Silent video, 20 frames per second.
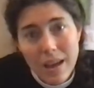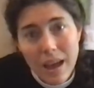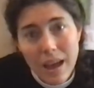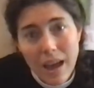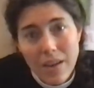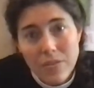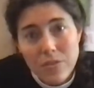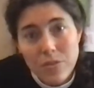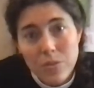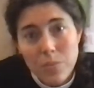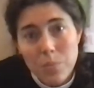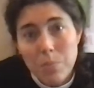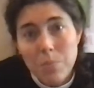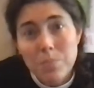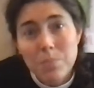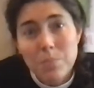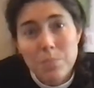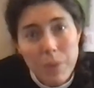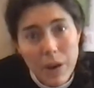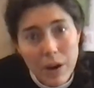have some
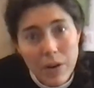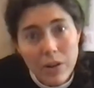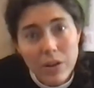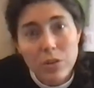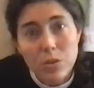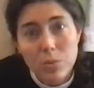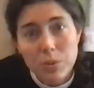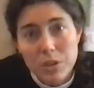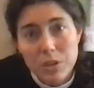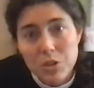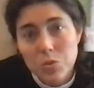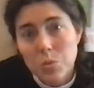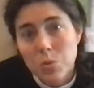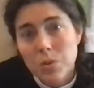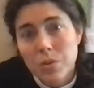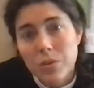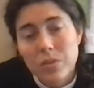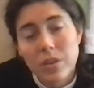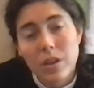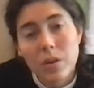burial
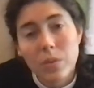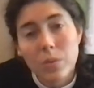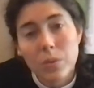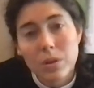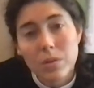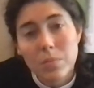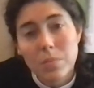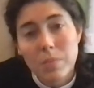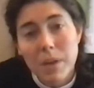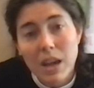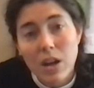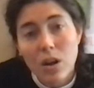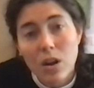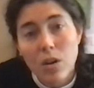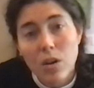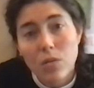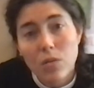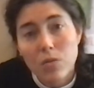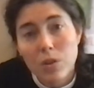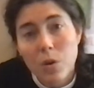rituals that would make her
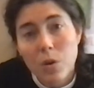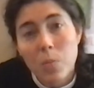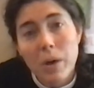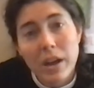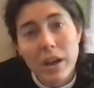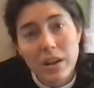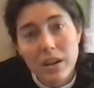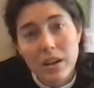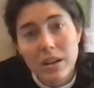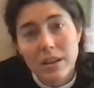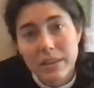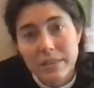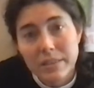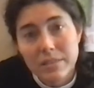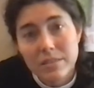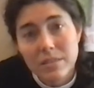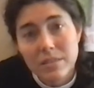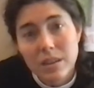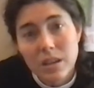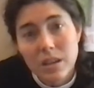feel better and
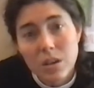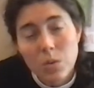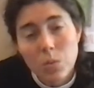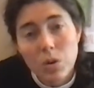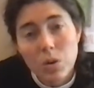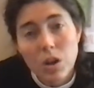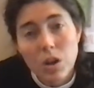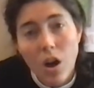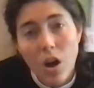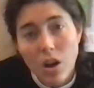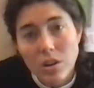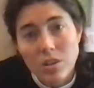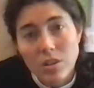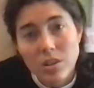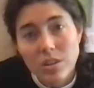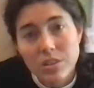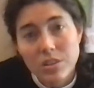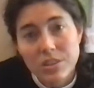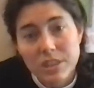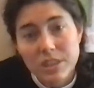would honor
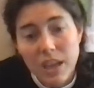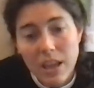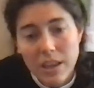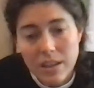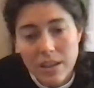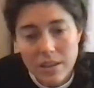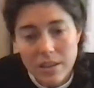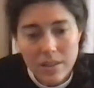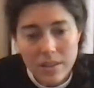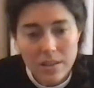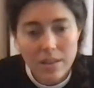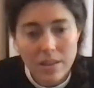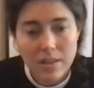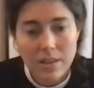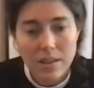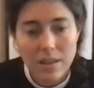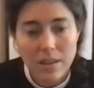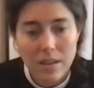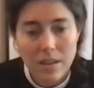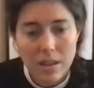her son.
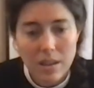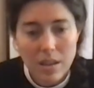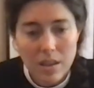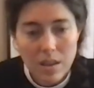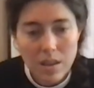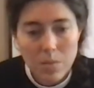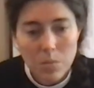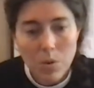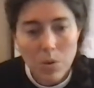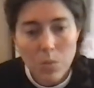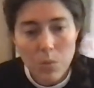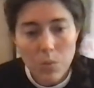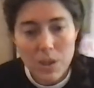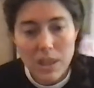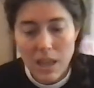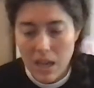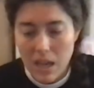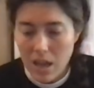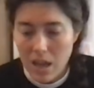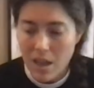But when they
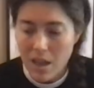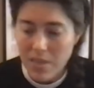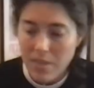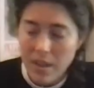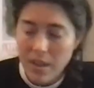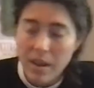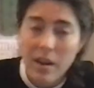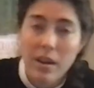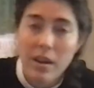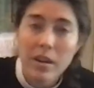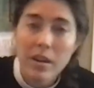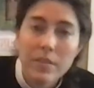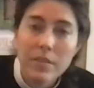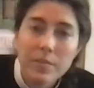got there,